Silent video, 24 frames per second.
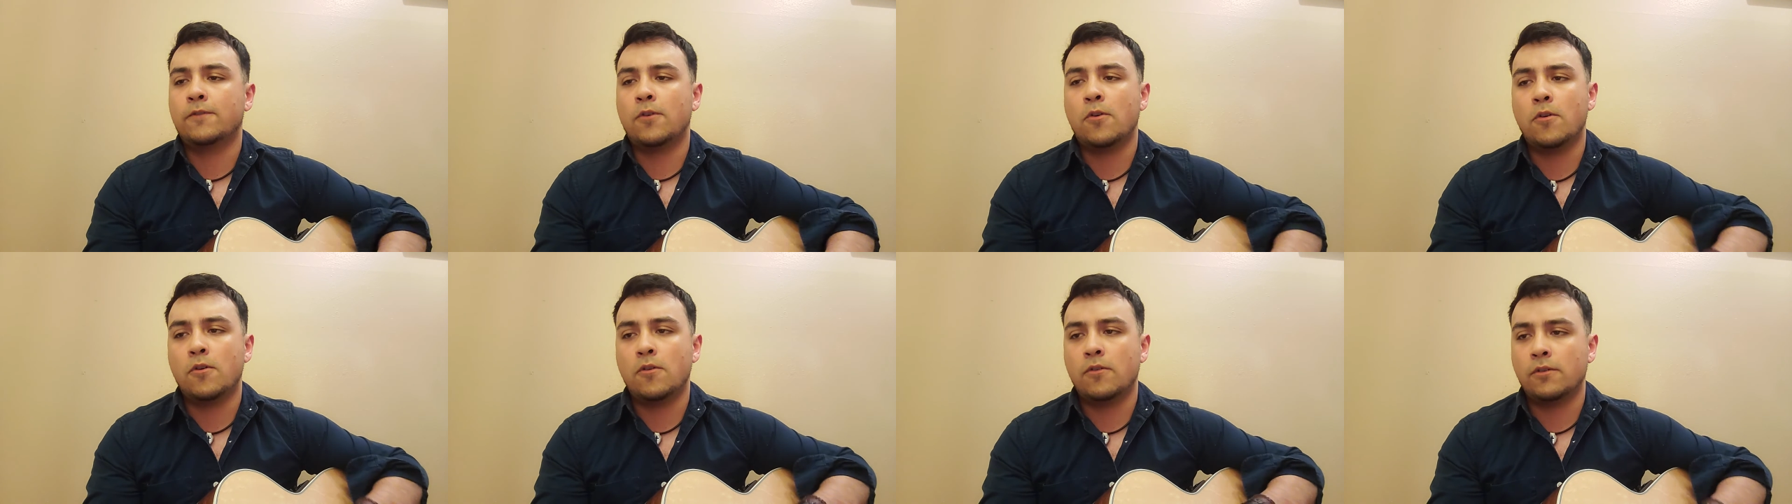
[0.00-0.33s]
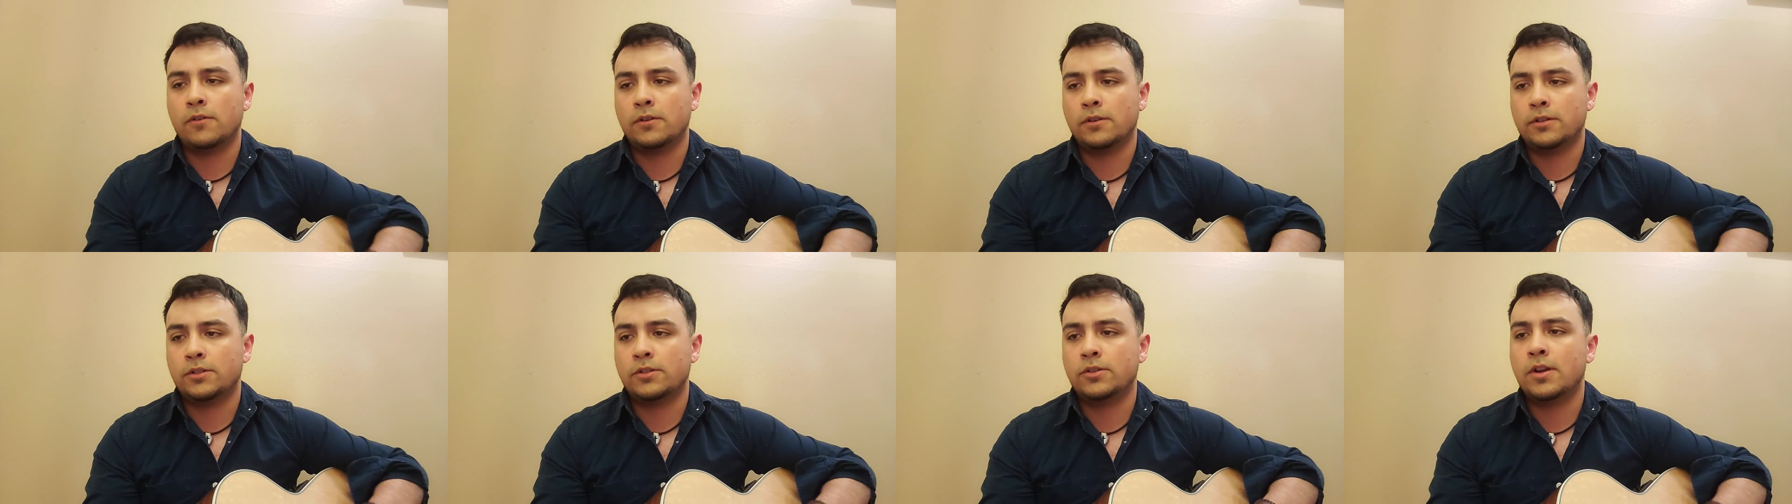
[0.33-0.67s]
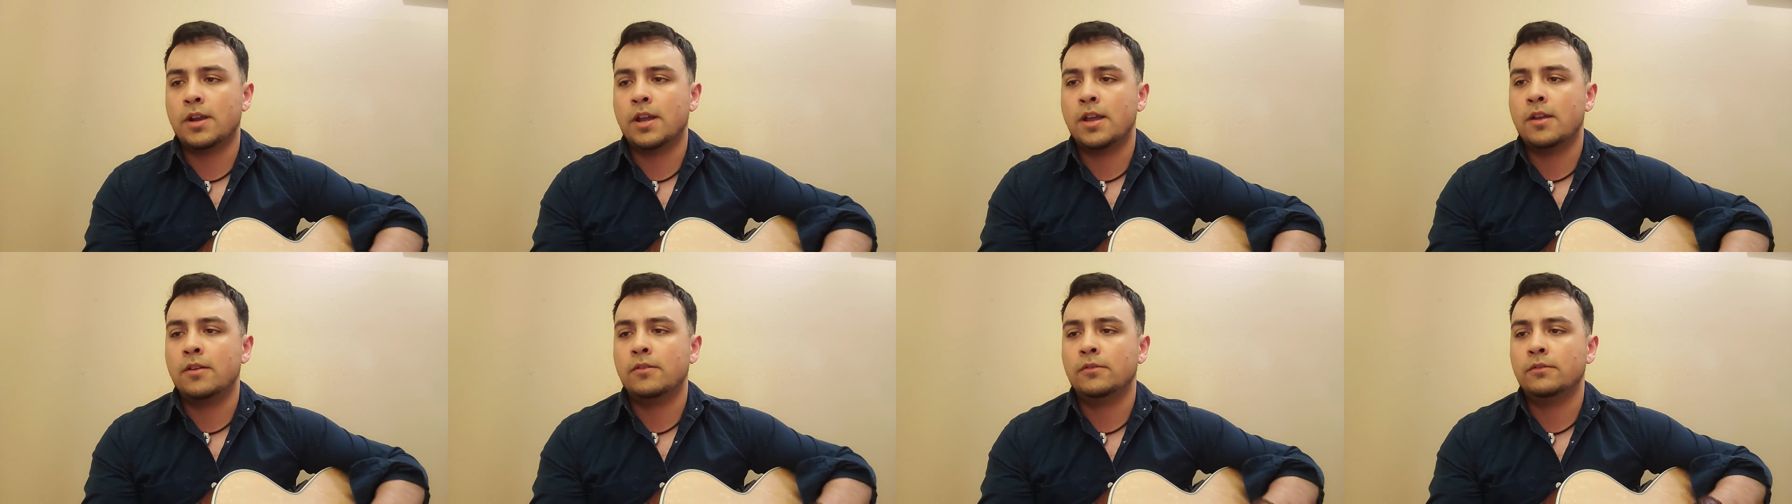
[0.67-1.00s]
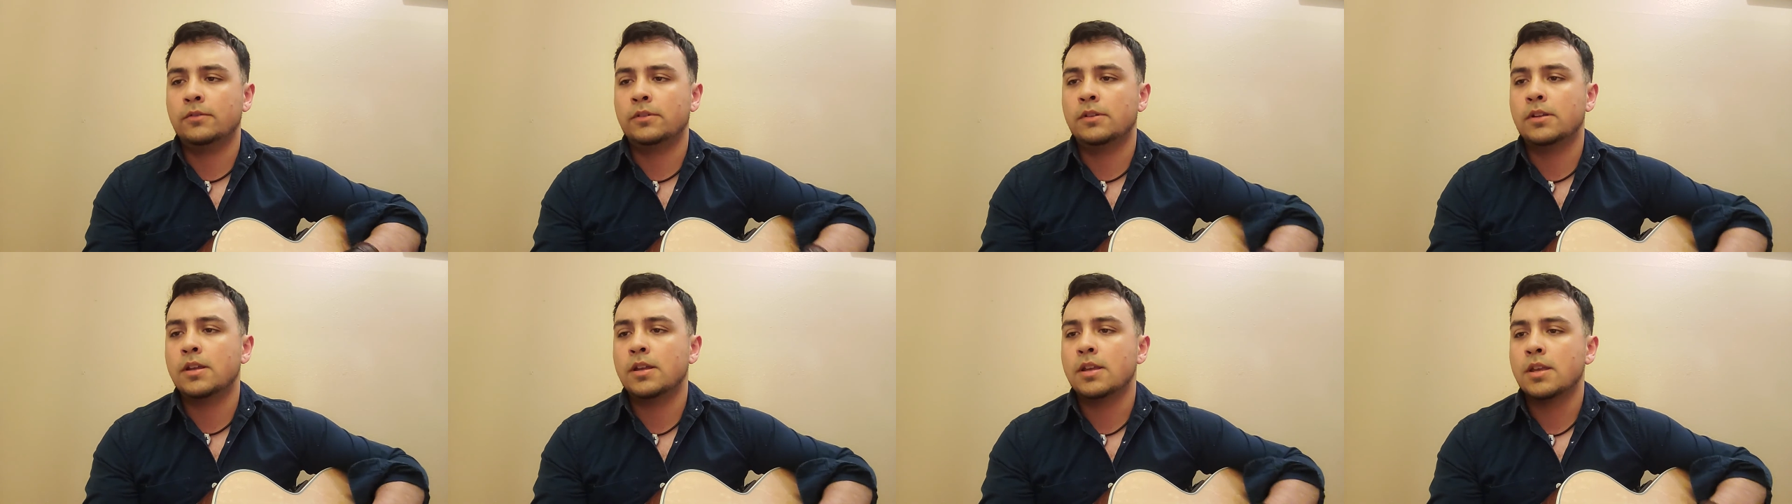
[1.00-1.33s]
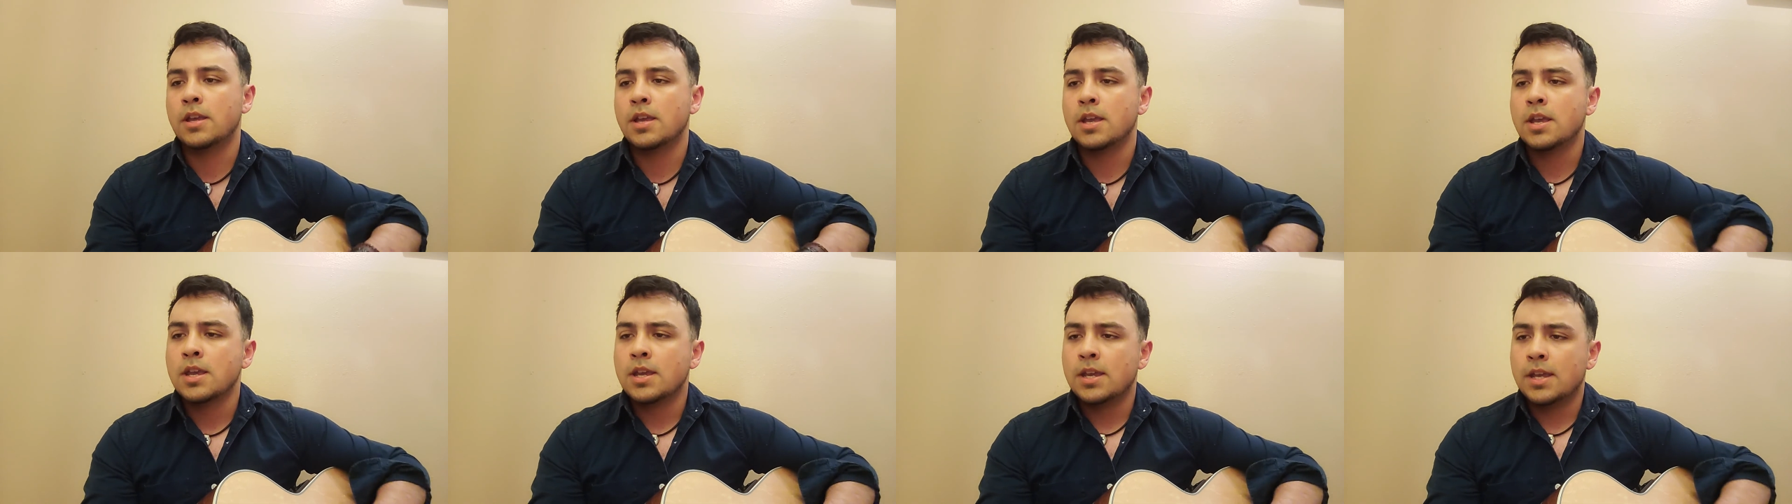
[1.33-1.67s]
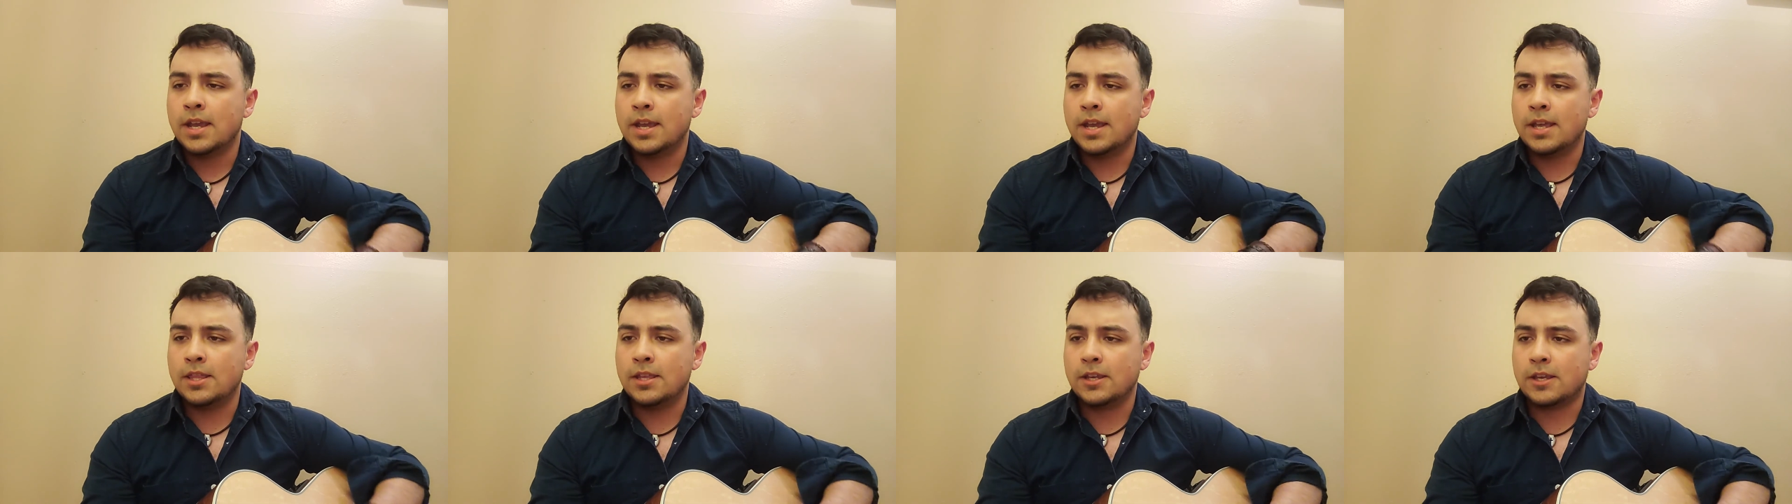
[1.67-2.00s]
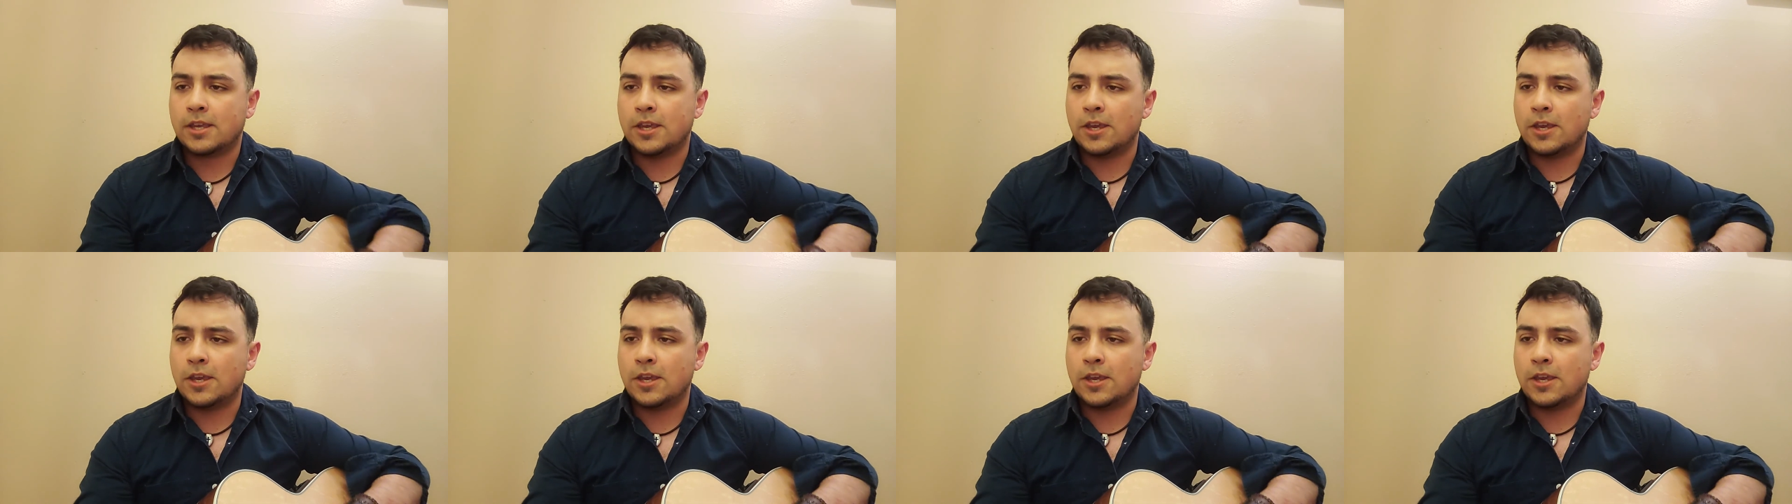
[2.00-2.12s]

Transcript: for to drown And the